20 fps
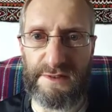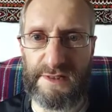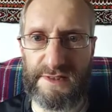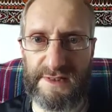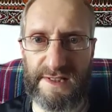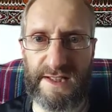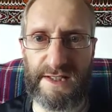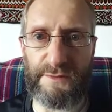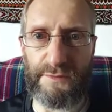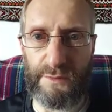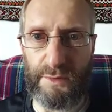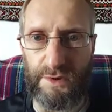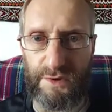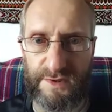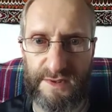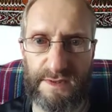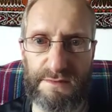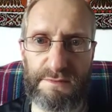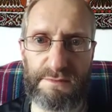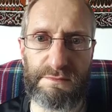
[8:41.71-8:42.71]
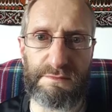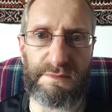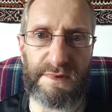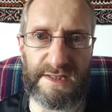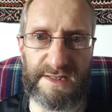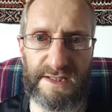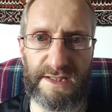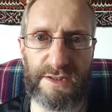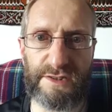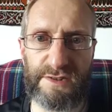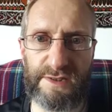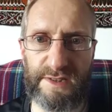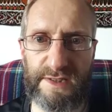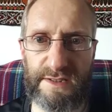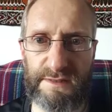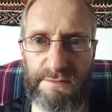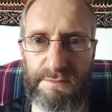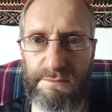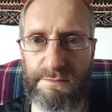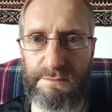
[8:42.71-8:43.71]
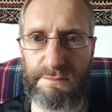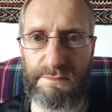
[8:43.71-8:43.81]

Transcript: His life was essentially,